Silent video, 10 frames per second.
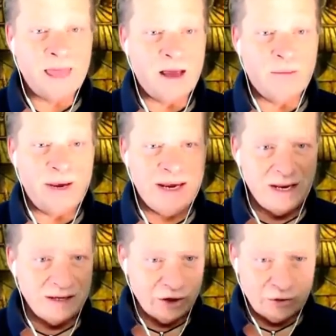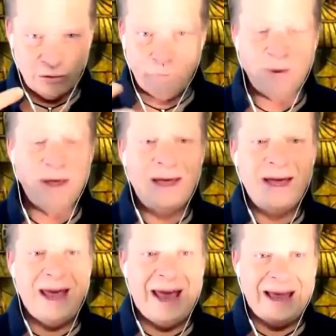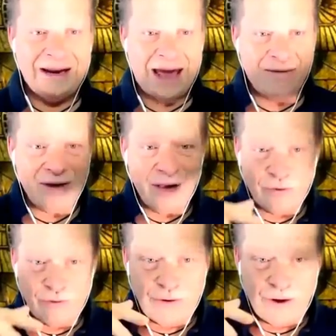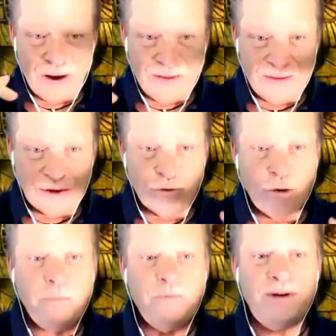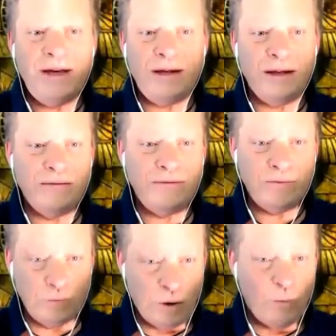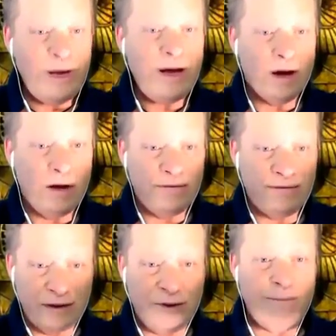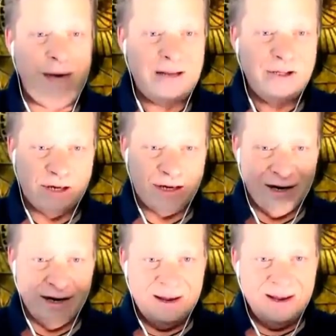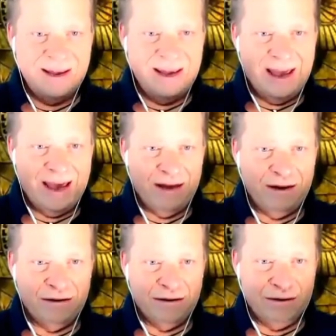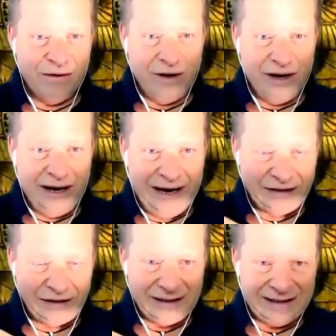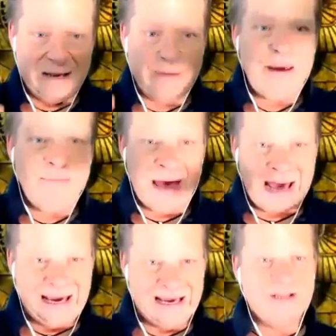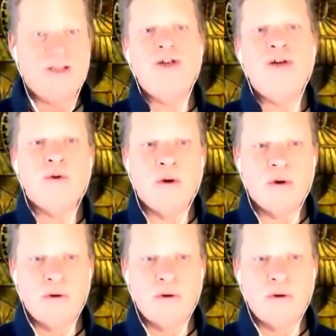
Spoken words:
coming in as a group and having the group feel of what we call feel the magic. And it's stepping back into your